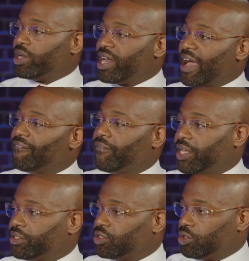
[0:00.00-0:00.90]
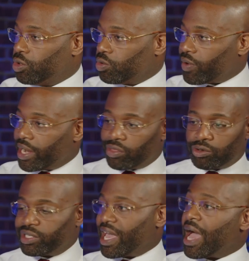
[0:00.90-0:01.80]
that fits you, right?
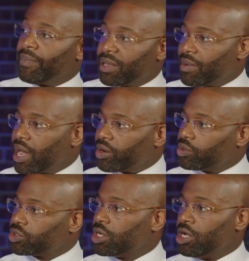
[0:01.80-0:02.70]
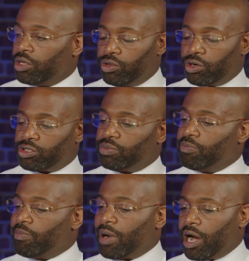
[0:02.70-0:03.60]
There's capping models, there's
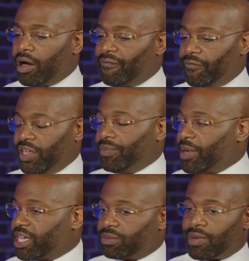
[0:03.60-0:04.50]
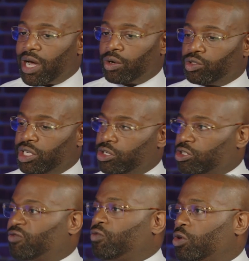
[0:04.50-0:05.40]
fee-based models, and there's
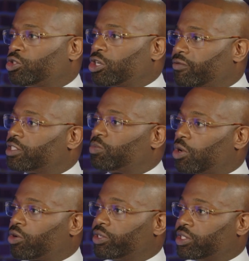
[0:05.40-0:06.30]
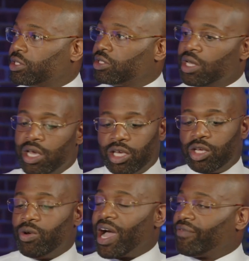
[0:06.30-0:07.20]
full-service brokerages.
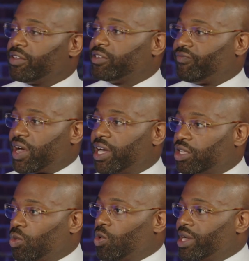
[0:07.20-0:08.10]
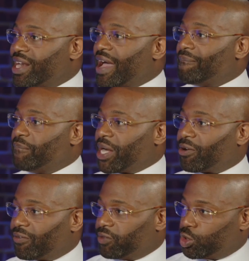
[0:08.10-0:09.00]
You have to find the one that
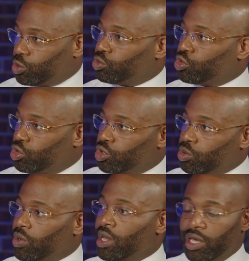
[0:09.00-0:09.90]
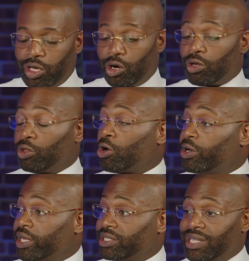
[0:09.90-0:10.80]
better suits you, your
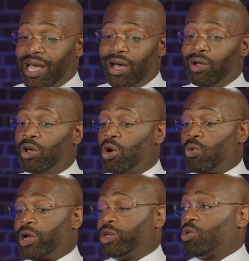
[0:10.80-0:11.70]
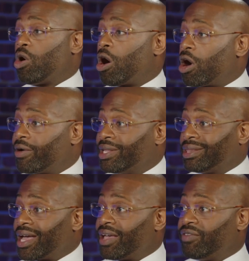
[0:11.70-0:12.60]
learning style, where you are in
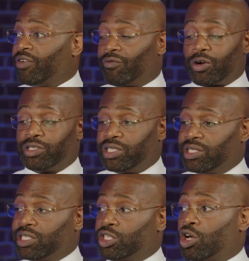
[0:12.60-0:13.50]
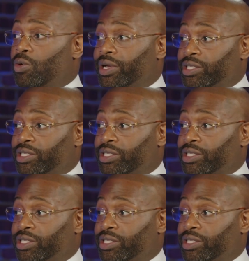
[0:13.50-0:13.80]
life, versus just going